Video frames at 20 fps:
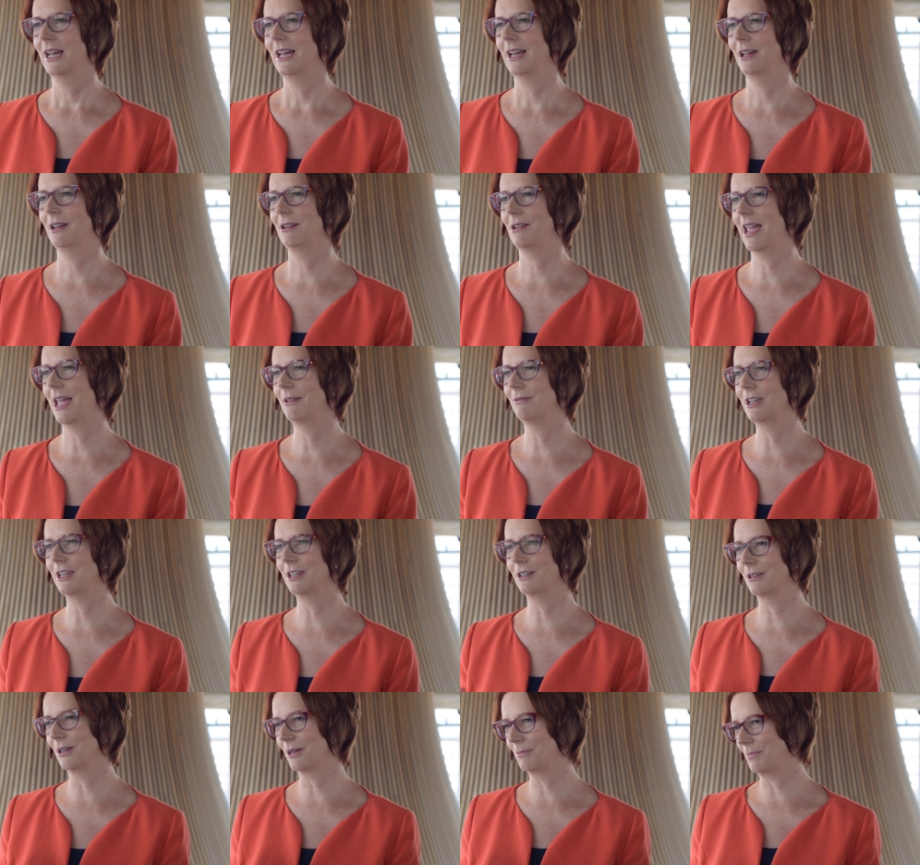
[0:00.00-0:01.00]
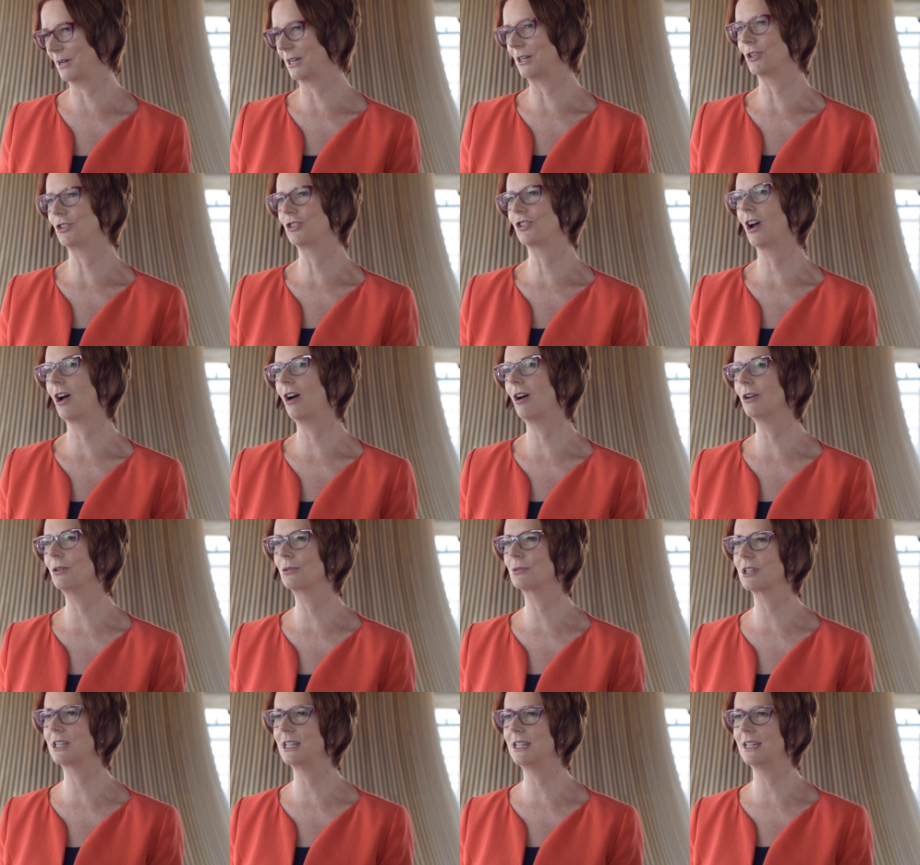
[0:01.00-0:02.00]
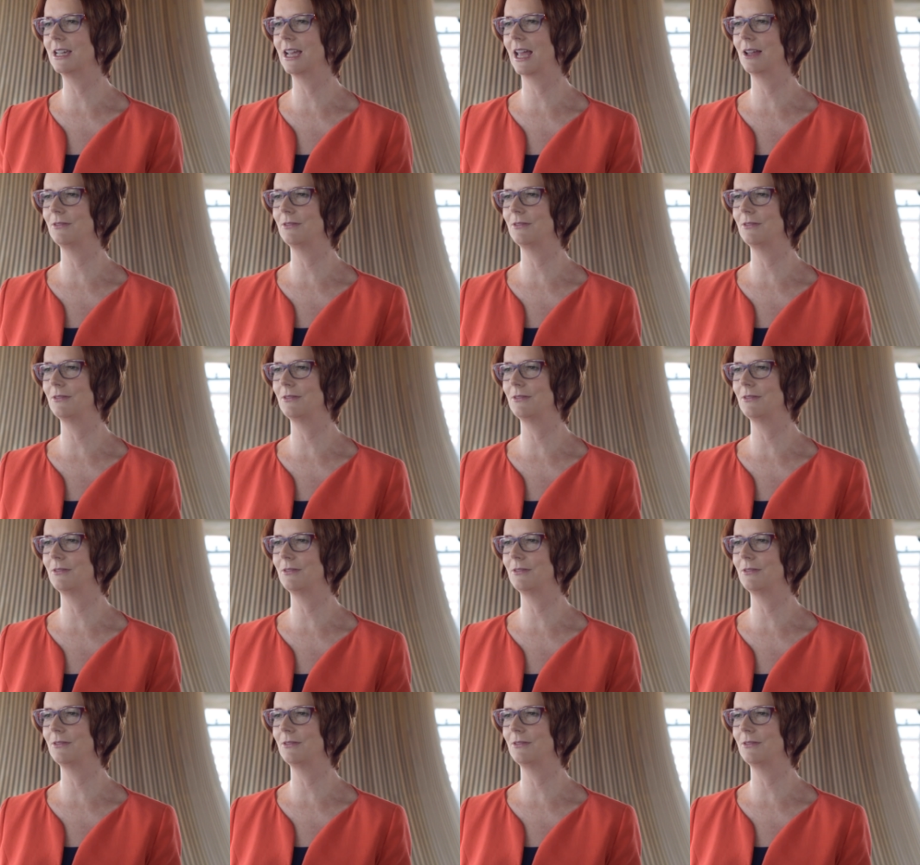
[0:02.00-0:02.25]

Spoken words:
Having been a child here,